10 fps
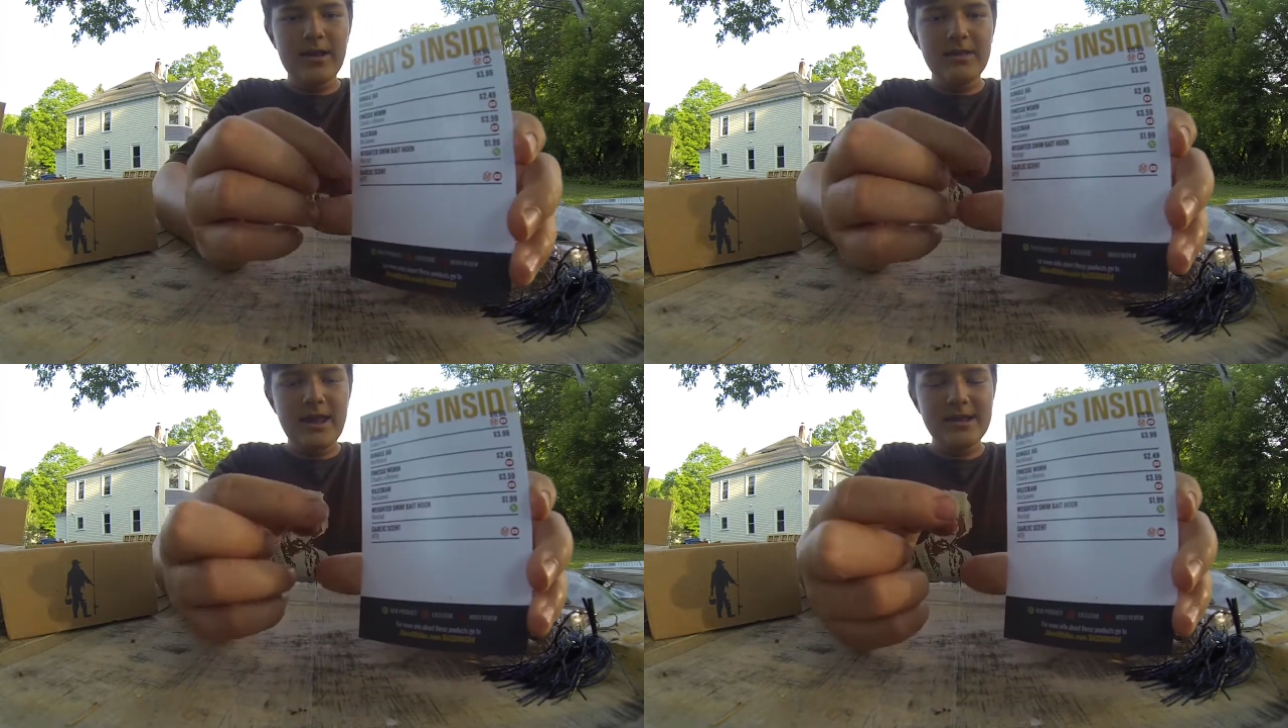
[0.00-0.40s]

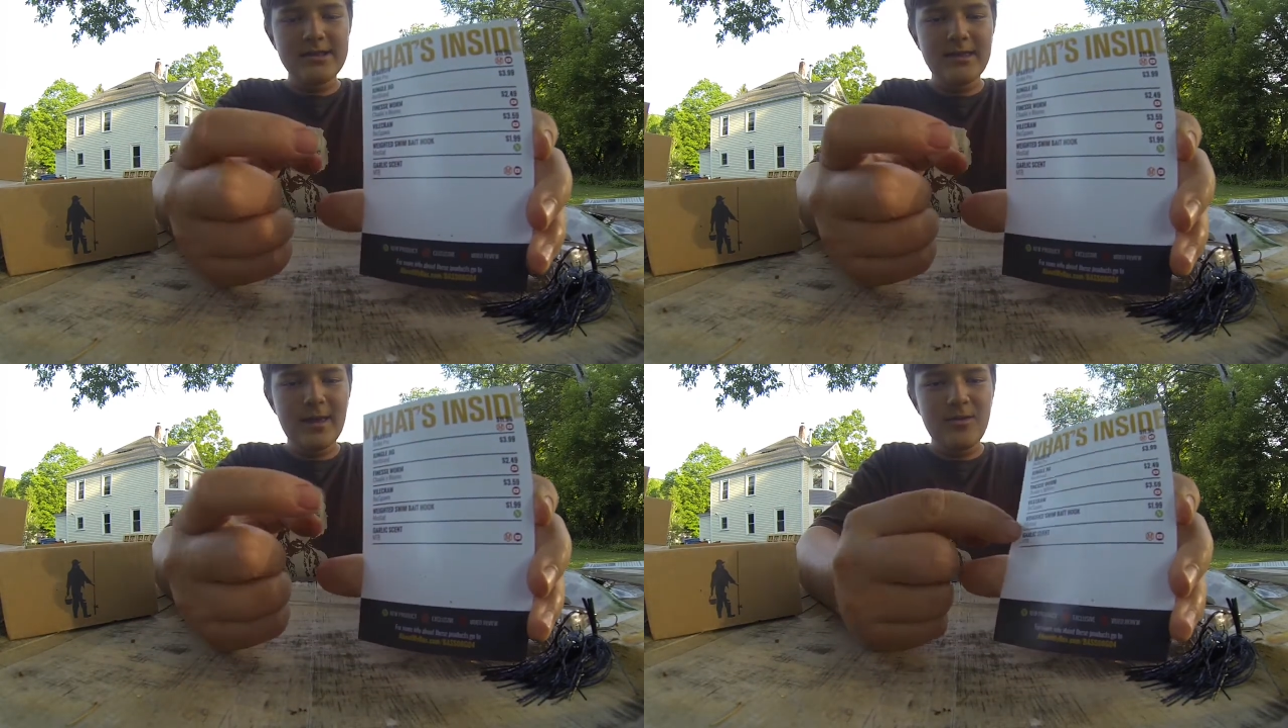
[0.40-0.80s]
they
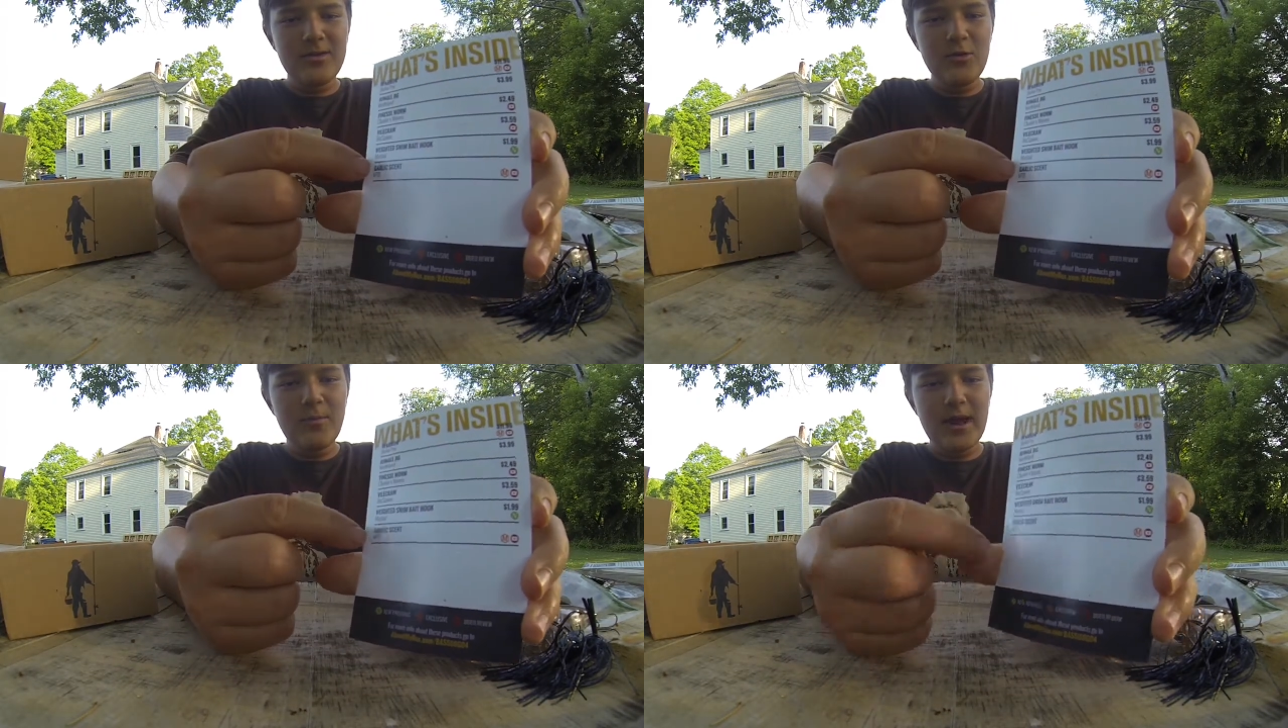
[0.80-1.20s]
accidentally gave me
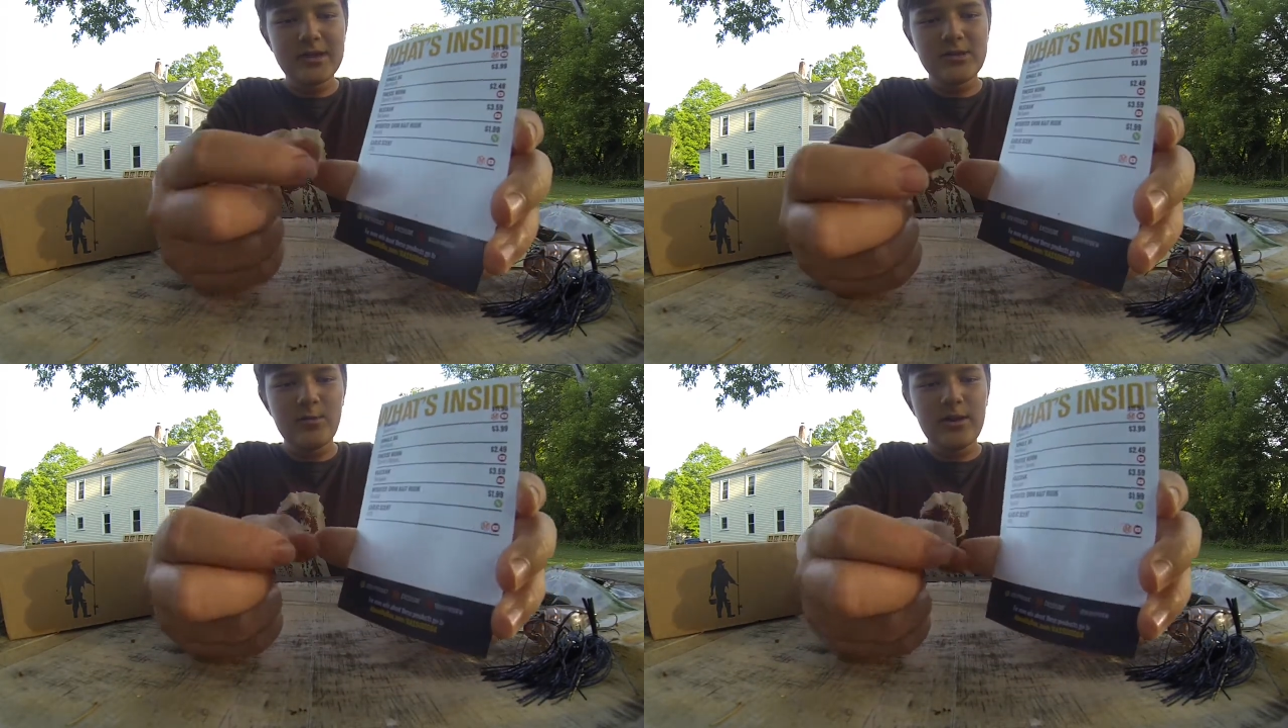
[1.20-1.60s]
two
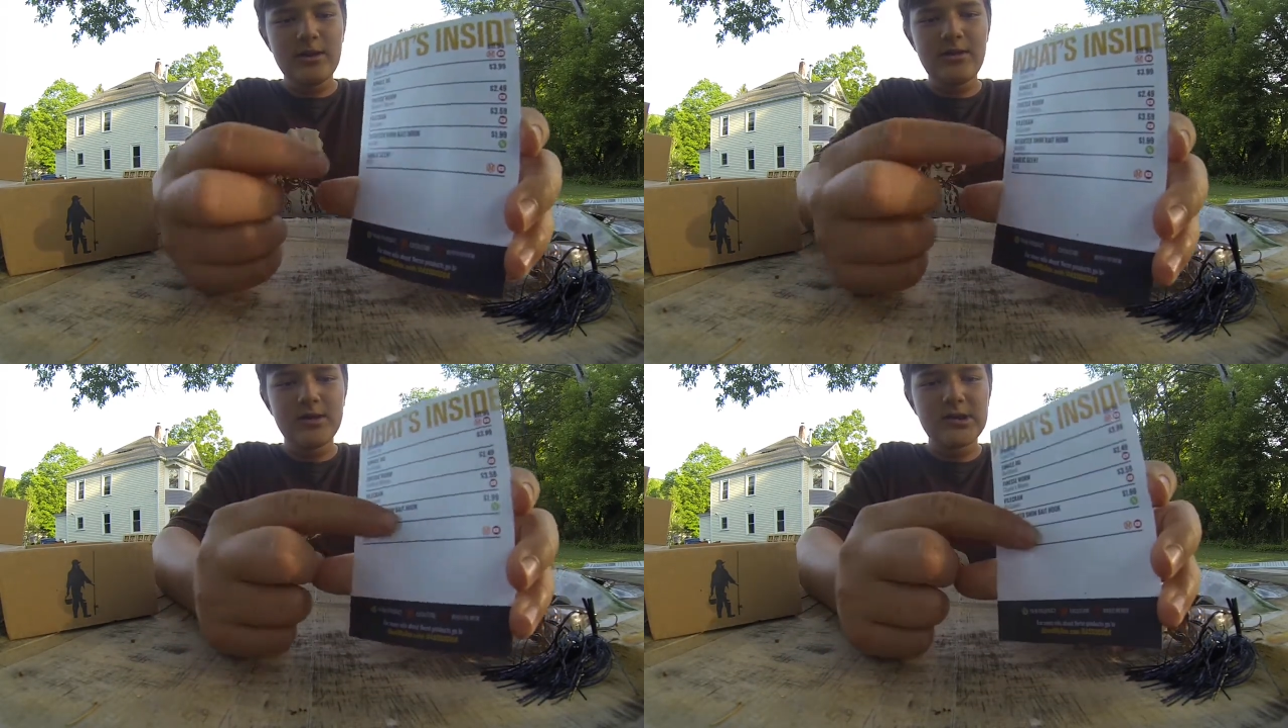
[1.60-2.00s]
packs of the
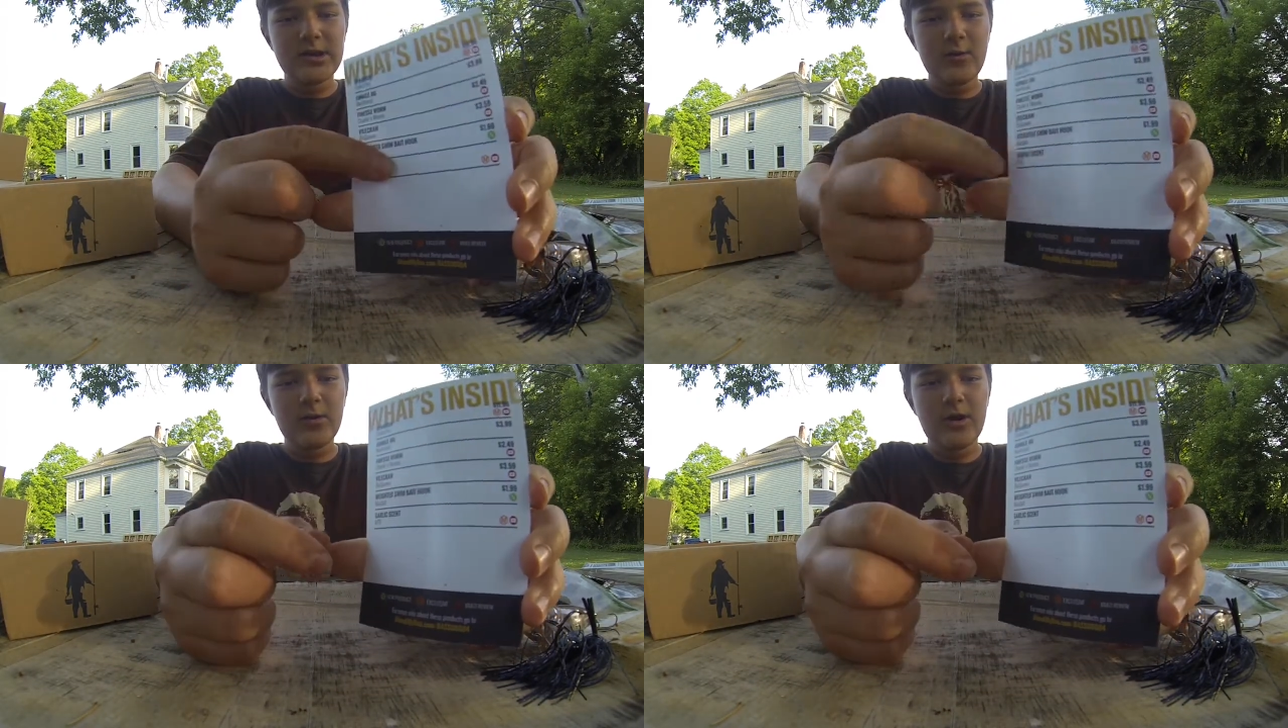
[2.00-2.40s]
weighted hooks
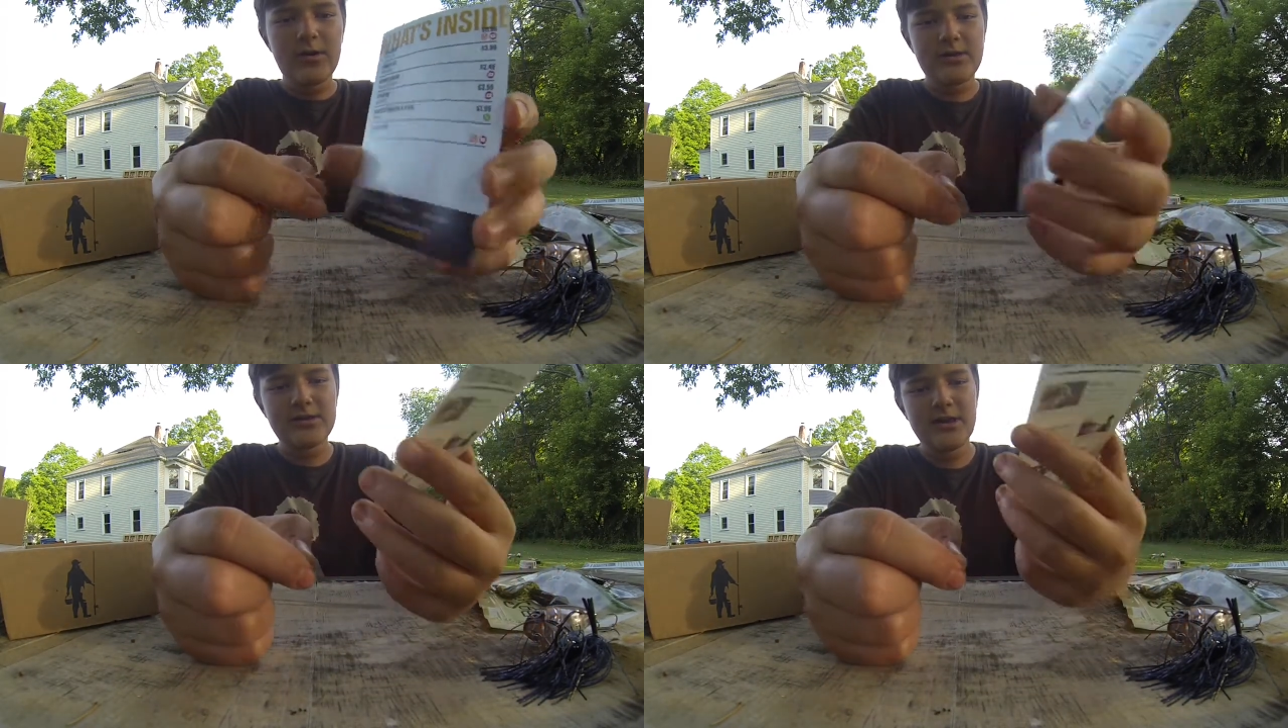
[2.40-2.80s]
and no
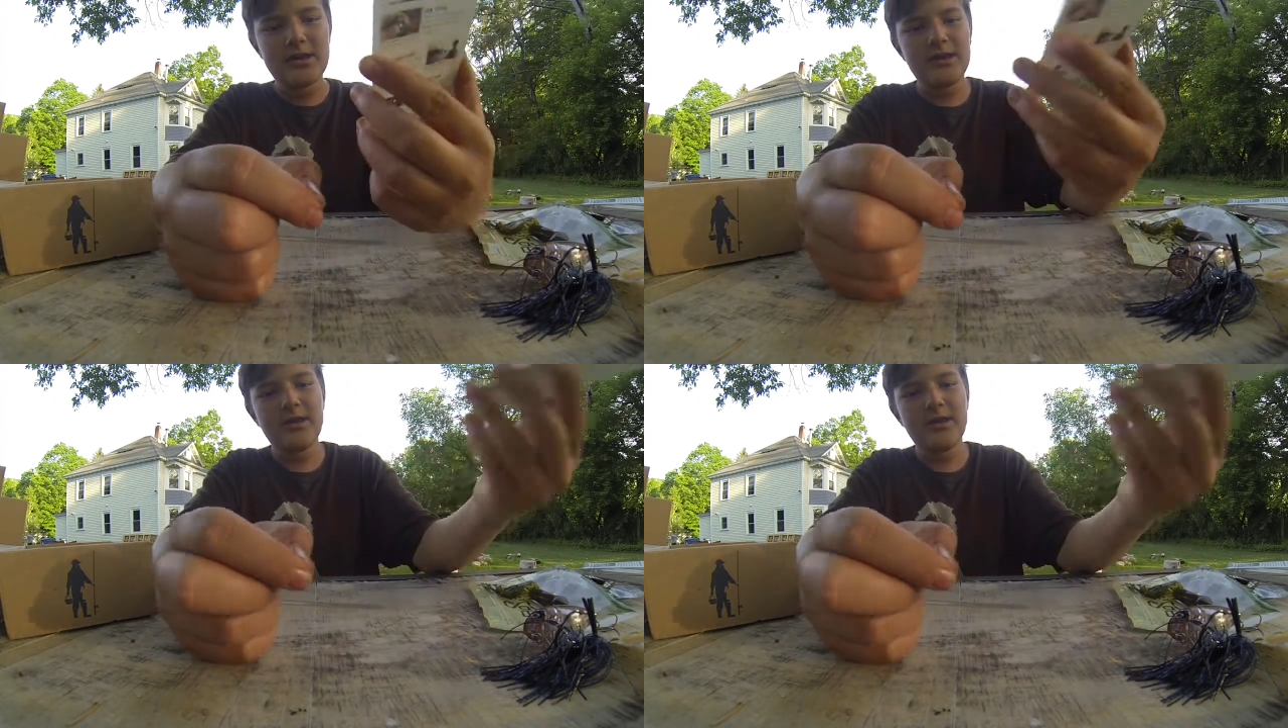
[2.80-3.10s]
garlic scent.